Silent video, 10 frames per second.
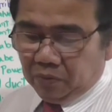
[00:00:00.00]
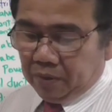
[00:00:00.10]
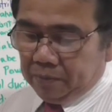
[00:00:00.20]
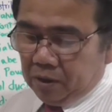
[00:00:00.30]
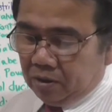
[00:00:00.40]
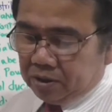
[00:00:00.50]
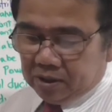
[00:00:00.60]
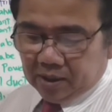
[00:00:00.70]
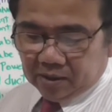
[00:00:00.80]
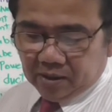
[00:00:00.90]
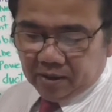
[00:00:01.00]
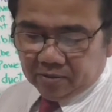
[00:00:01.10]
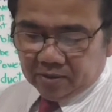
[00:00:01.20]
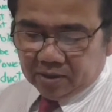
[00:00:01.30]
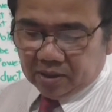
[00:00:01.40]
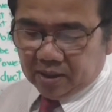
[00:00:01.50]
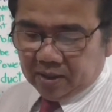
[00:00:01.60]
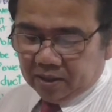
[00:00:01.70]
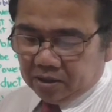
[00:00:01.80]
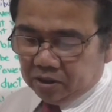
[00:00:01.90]
Where velocity at the entrance
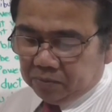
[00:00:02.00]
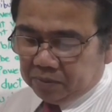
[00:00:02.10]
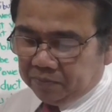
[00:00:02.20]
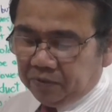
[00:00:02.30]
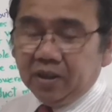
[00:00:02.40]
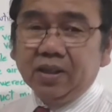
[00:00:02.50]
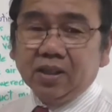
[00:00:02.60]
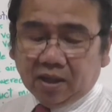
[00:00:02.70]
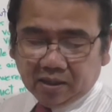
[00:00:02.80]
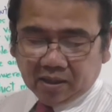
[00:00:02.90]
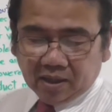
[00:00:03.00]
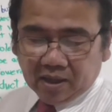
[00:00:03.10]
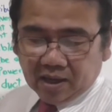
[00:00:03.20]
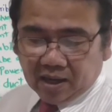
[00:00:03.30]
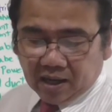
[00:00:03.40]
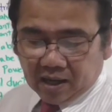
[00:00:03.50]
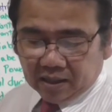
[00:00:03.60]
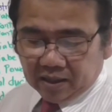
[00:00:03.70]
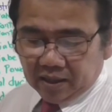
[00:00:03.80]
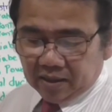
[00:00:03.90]
and exit of the fittings are
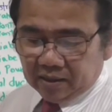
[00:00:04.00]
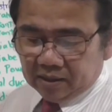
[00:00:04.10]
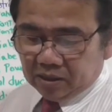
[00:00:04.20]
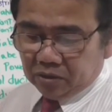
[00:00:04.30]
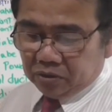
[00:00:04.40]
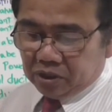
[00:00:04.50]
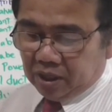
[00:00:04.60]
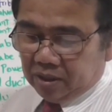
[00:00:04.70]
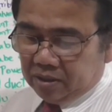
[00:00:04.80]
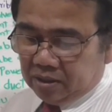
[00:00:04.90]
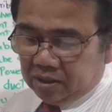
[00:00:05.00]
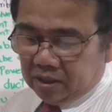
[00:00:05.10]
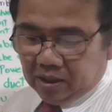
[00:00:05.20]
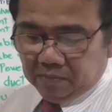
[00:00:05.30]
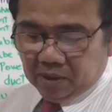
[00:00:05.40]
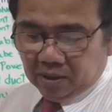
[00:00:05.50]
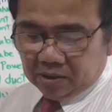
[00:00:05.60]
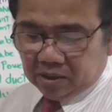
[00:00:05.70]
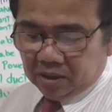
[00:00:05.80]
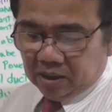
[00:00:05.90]
there is no change in
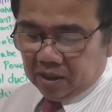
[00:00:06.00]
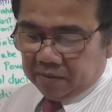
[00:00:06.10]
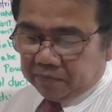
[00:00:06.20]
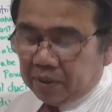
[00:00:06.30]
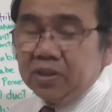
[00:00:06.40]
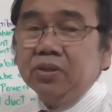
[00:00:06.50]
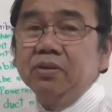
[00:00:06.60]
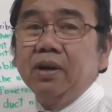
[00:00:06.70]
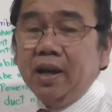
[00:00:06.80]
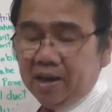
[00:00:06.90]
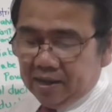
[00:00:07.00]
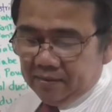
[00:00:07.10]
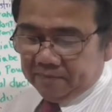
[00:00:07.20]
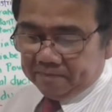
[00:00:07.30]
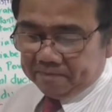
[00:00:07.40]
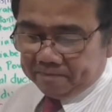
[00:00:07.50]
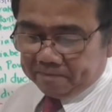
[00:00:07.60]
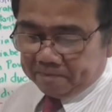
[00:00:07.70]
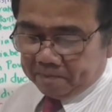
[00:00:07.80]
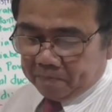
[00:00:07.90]
velocity, pressure and
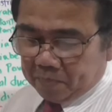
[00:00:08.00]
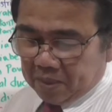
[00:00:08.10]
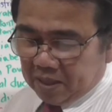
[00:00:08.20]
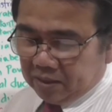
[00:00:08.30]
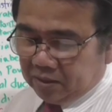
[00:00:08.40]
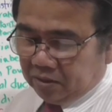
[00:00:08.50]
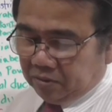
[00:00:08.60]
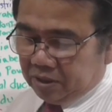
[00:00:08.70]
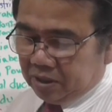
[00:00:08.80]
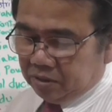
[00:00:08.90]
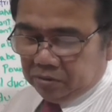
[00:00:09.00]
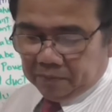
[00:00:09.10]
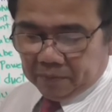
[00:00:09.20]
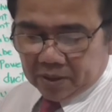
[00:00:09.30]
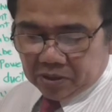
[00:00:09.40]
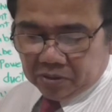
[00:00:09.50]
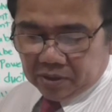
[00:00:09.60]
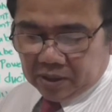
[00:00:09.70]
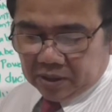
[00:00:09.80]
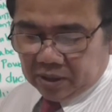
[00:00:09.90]
decreasing to the pressure
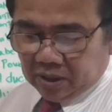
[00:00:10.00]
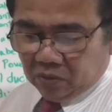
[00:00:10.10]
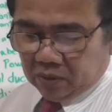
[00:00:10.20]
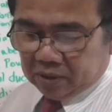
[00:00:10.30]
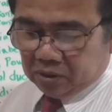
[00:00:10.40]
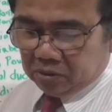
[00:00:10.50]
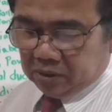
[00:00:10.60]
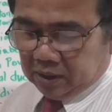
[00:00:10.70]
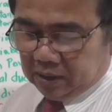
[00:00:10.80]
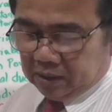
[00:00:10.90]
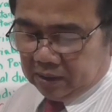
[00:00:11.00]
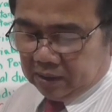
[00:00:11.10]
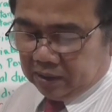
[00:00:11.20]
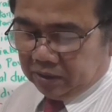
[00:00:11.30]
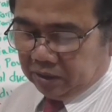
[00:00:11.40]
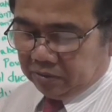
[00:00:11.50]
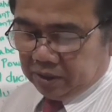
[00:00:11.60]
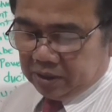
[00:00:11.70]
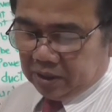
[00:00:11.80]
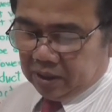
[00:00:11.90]
is equals to the
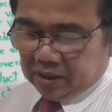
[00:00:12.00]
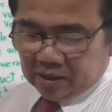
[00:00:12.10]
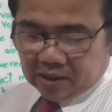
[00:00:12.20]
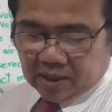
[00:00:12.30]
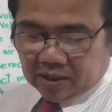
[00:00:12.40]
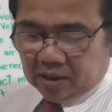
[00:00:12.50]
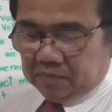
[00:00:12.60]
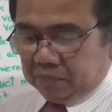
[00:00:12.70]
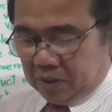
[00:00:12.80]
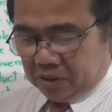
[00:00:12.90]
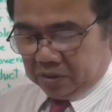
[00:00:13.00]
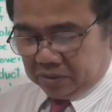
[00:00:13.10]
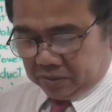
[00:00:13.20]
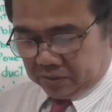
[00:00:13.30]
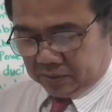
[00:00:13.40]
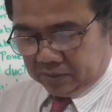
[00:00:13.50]
decrease in static pressure.